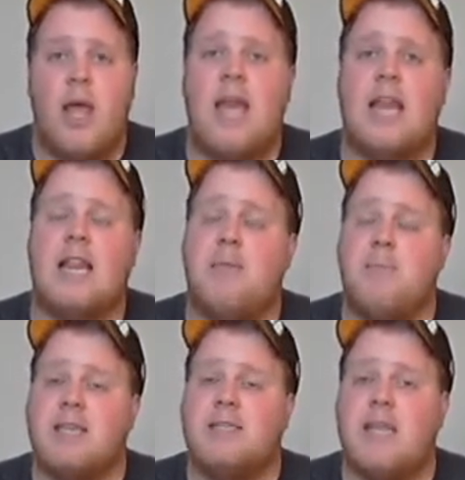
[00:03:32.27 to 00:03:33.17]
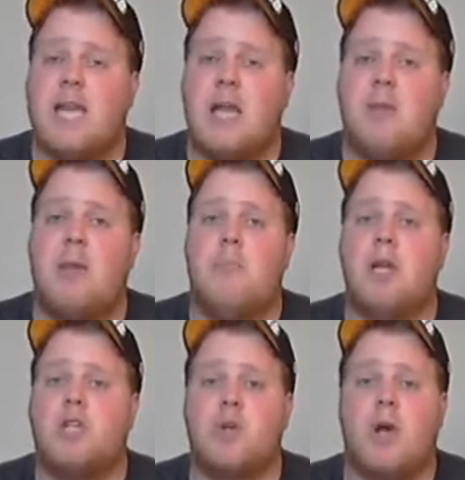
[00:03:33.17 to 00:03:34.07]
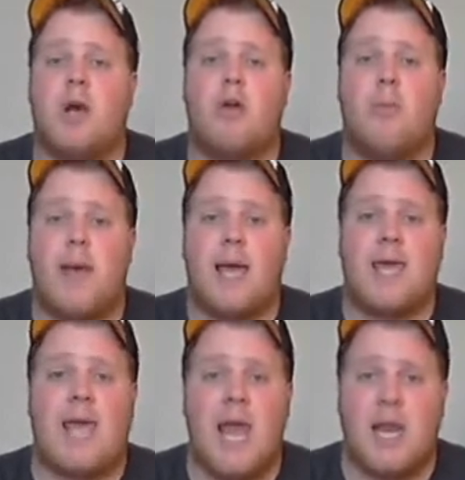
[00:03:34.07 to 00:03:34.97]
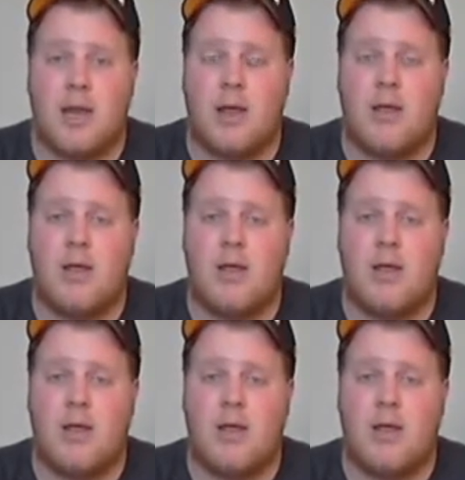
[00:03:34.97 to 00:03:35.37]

in Olympic Stadium in Montreal, Quebec, Canada.